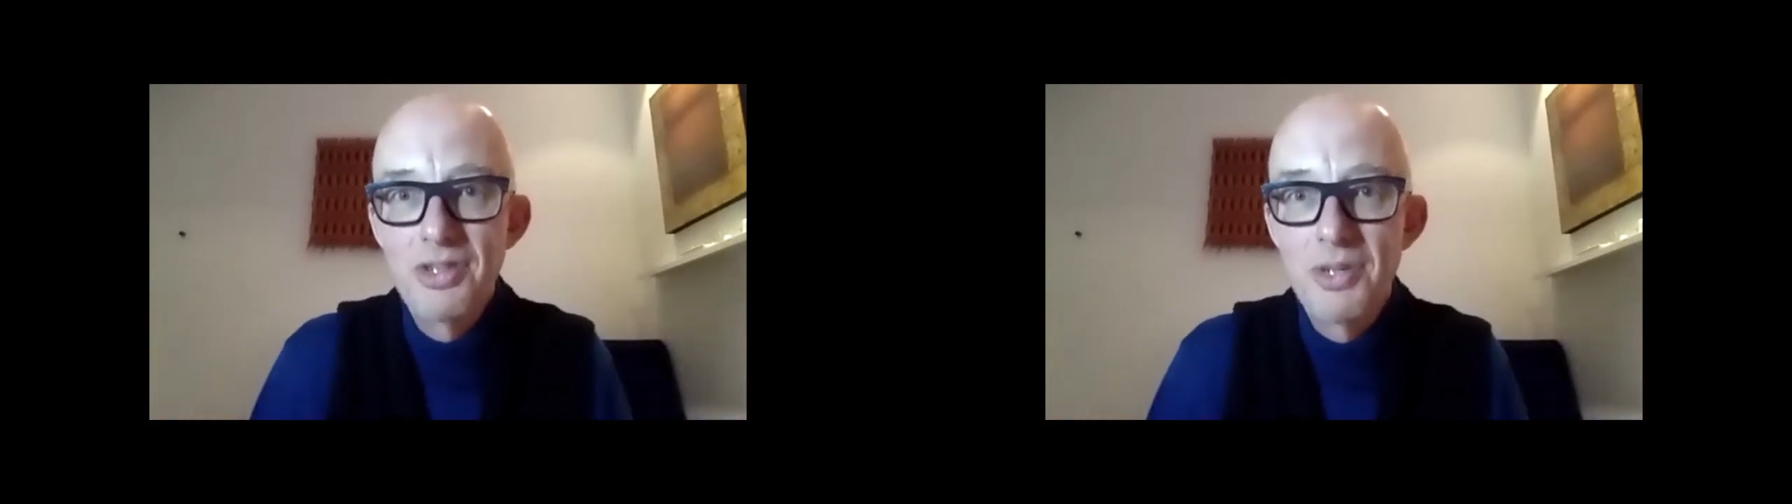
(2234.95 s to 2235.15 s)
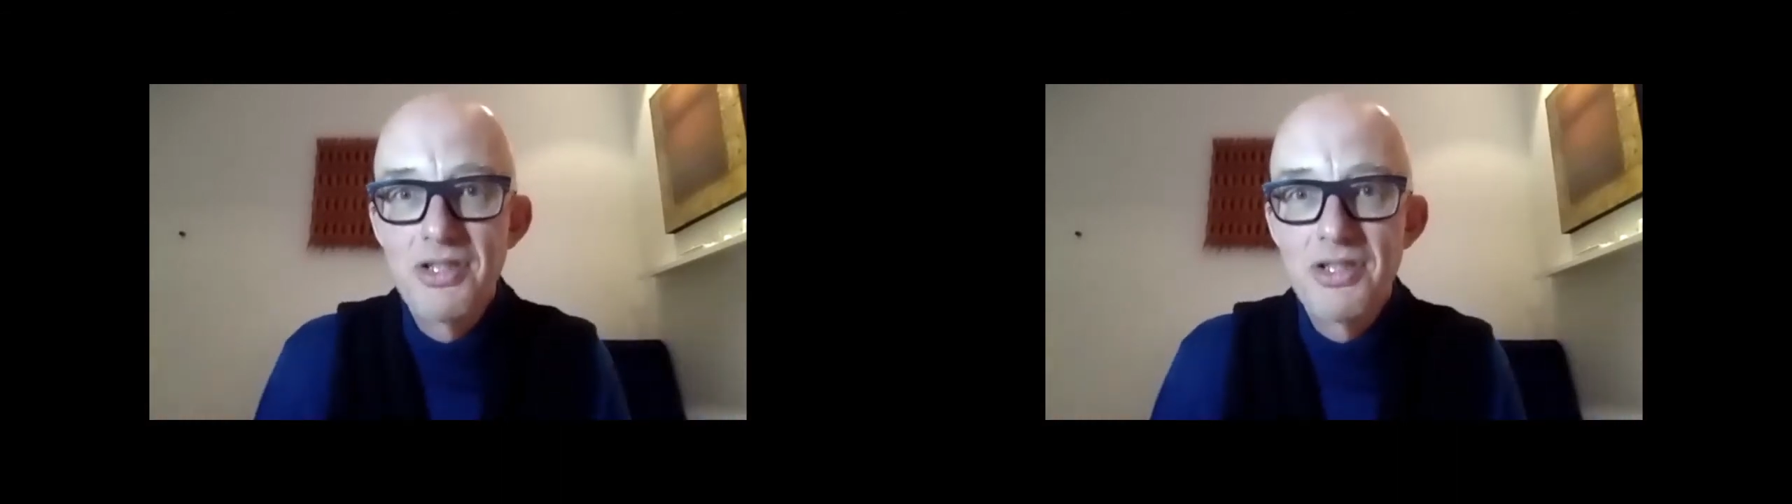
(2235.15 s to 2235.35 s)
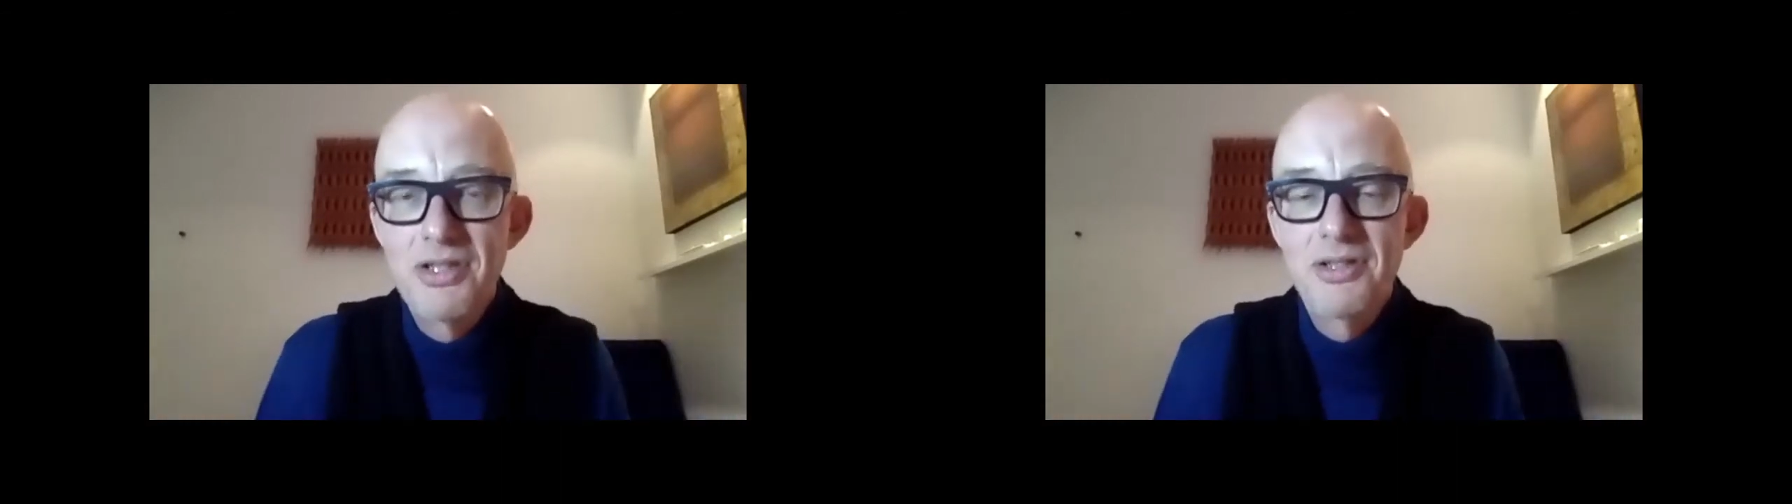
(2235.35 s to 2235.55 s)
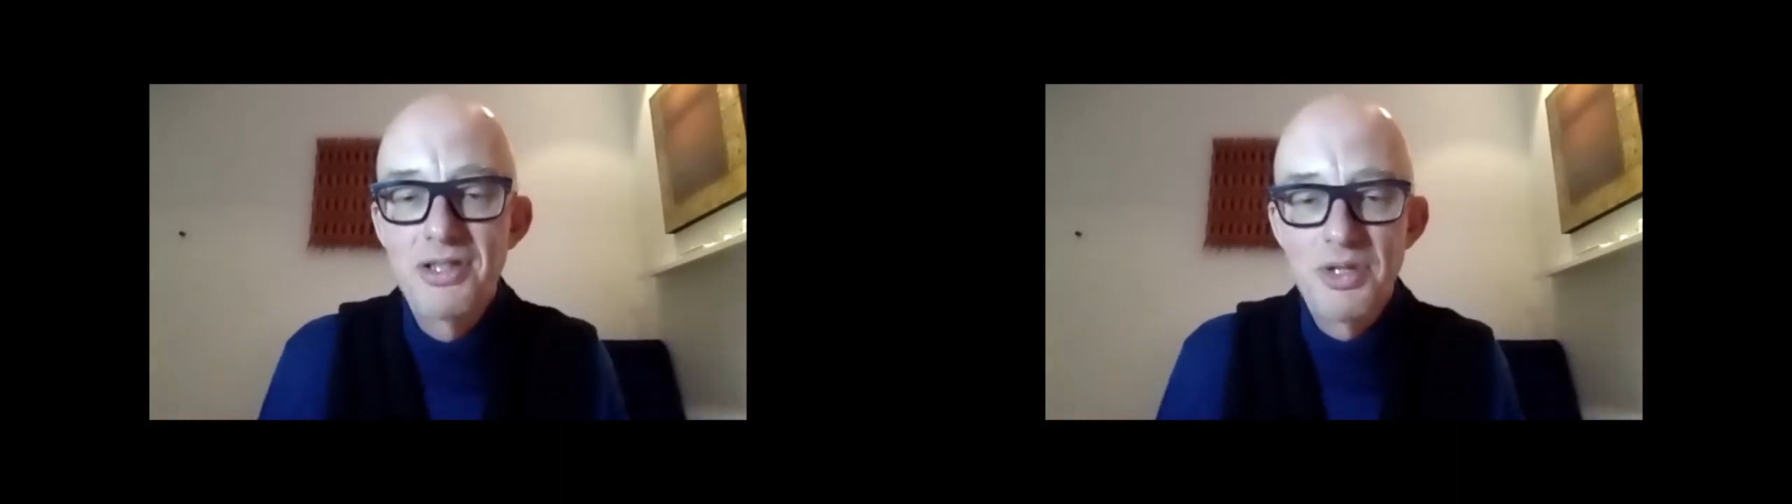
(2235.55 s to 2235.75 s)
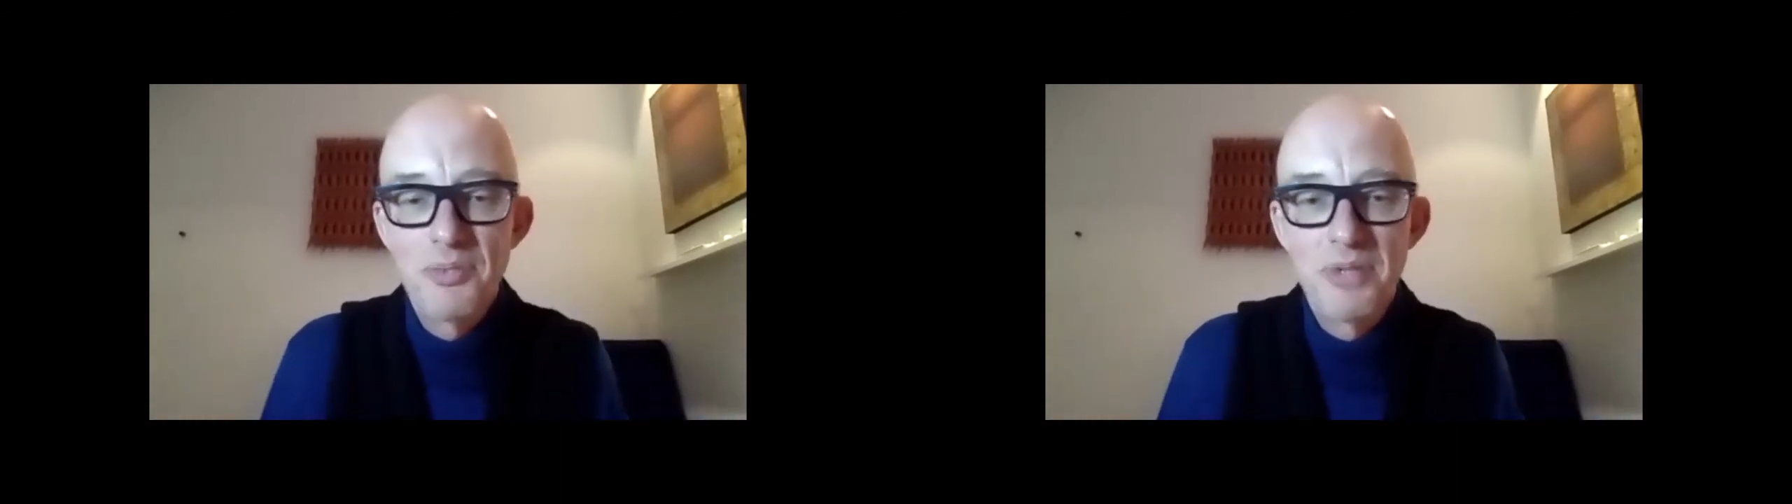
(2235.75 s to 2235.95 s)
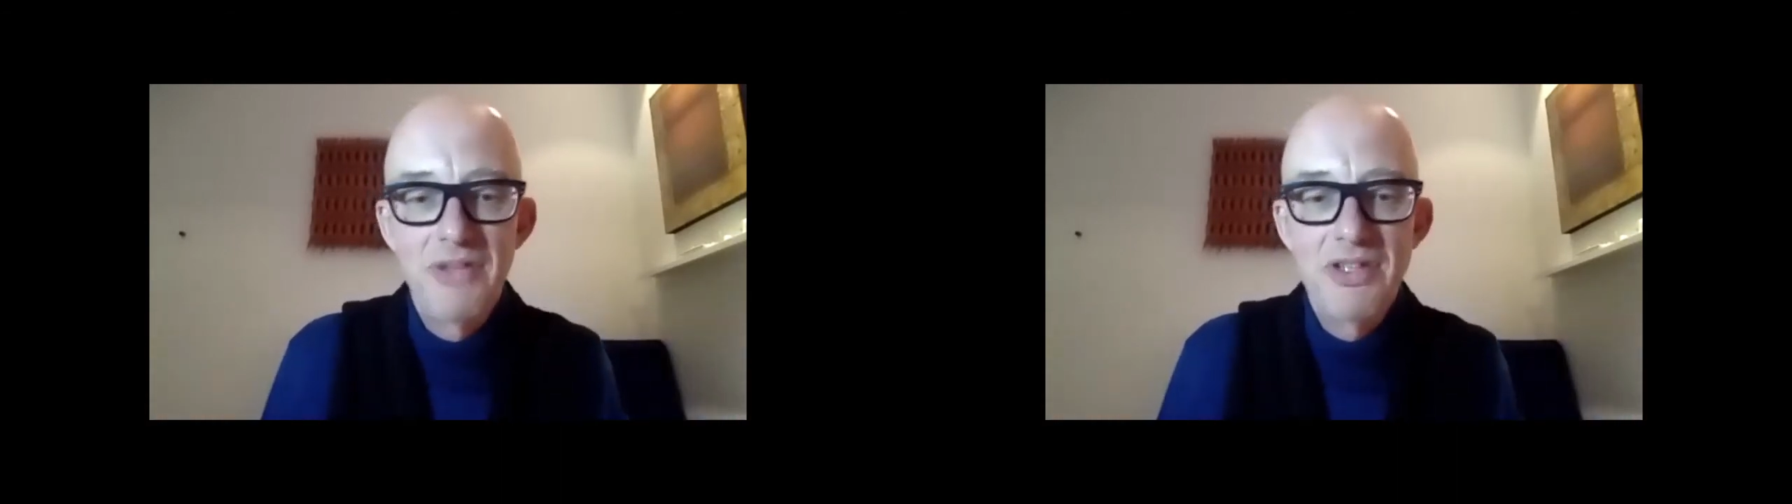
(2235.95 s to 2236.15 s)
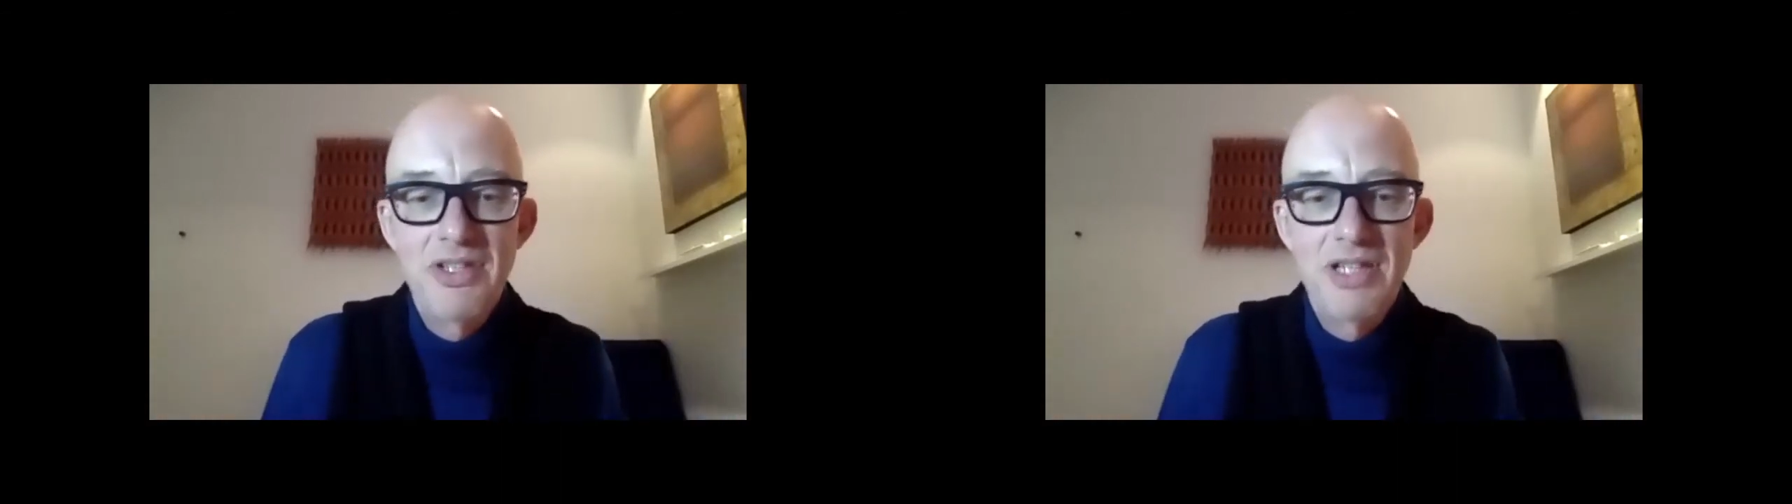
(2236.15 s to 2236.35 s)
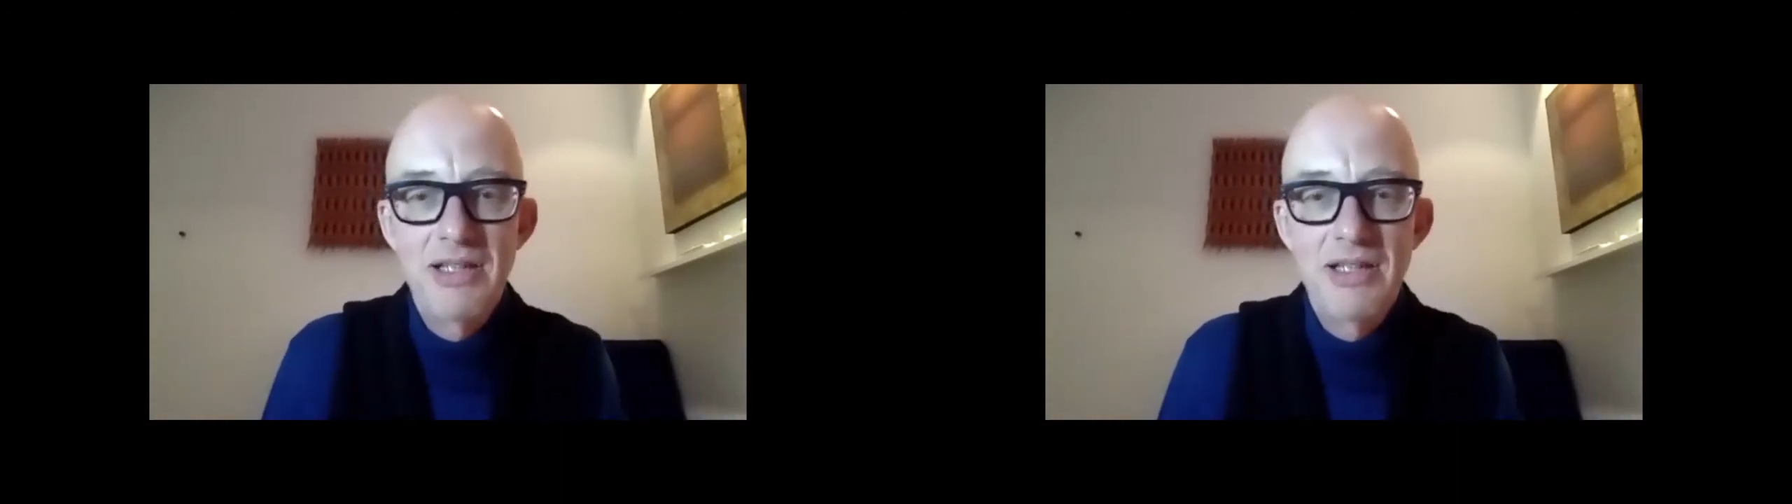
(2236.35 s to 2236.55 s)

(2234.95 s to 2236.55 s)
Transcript: its previous state.